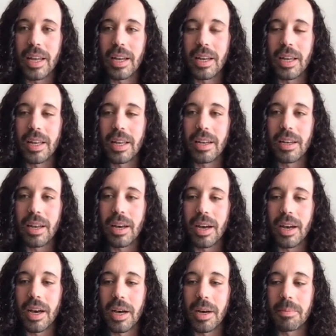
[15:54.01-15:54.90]
And
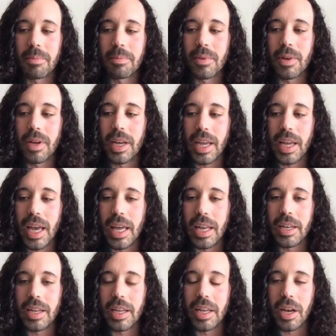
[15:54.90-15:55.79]

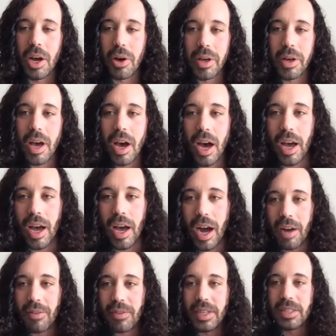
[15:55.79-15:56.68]
again,
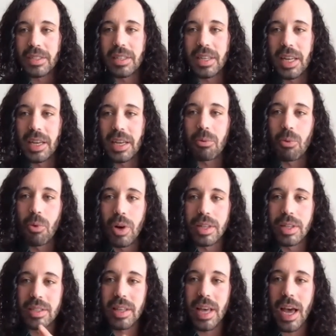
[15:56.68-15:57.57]
obviously
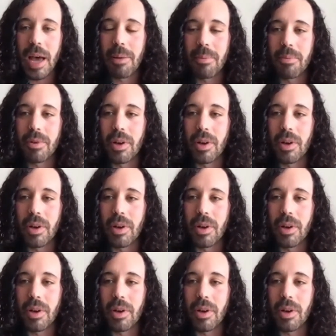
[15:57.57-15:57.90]
once that,